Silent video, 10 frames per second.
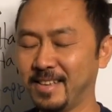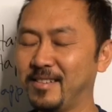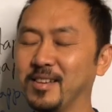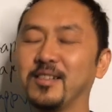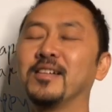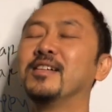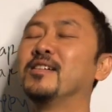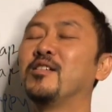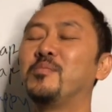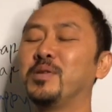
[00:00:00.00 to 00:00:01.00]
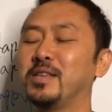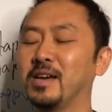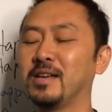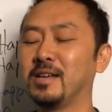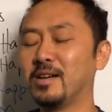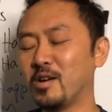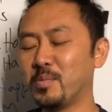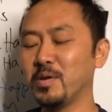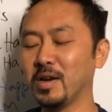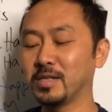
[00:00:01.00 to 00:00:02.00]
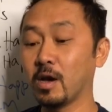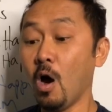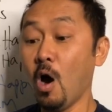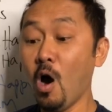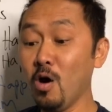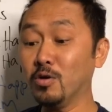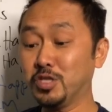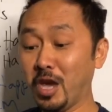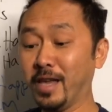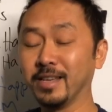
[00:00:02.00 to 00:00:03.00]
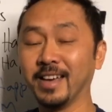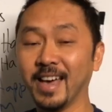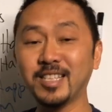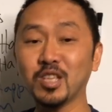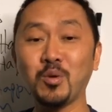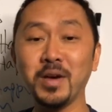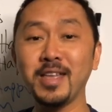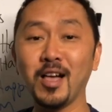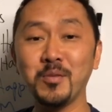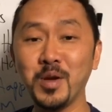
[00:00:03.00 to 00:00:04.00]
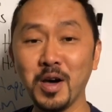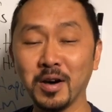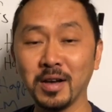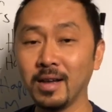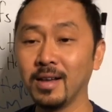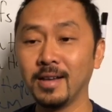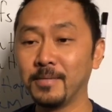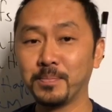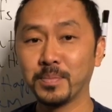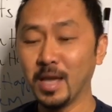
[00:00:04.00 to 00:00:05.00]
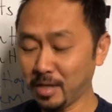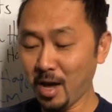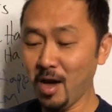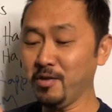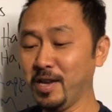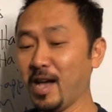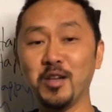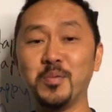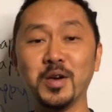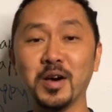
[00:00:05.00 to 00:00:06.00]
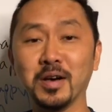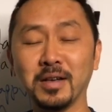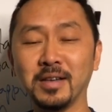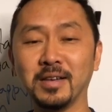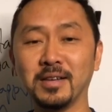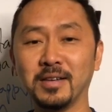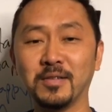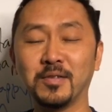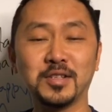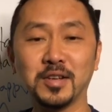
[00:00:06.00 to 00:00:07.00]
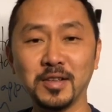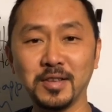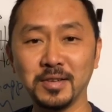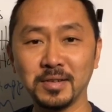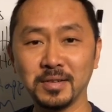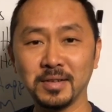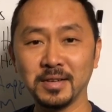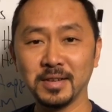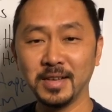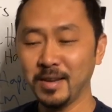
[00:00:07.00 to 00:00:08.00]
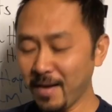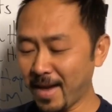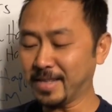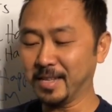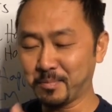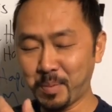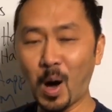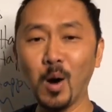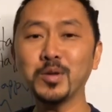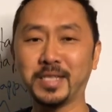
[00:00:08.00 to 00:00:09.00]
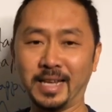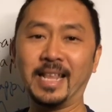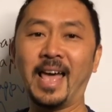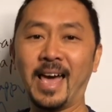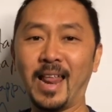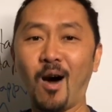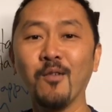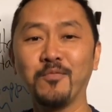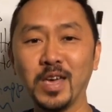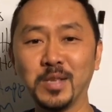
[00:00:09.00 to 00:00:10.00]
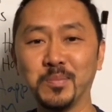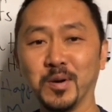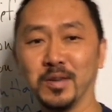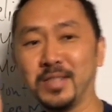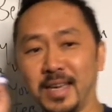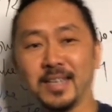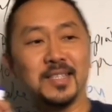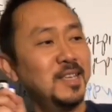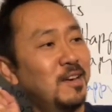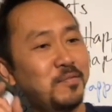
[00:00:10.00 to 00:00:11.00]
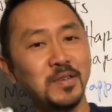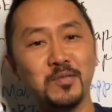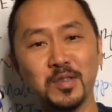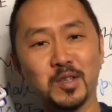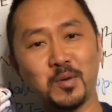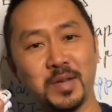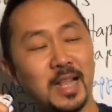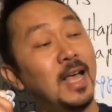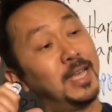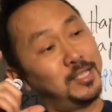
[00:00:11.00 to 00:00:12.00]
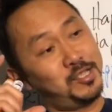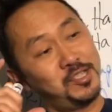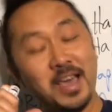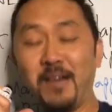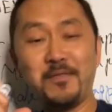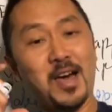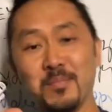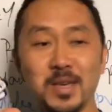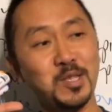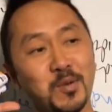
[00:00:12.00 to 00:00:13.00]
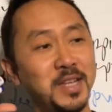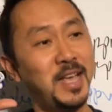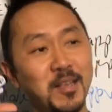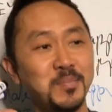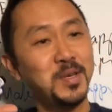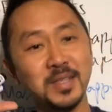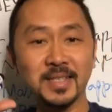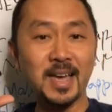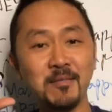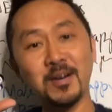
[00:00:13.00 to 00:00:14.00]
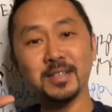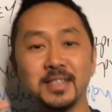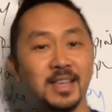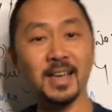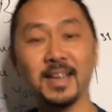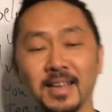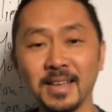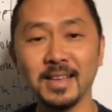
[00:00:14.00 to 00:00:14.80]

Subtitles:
You're like, open your eyes like, oh shit, it's a $20 bill. It's a $100 bill. What you gonna do? Your ass is posting that on Facebook. You're taking a selfie with your $20. Found me $20 bill on the sidewalk today.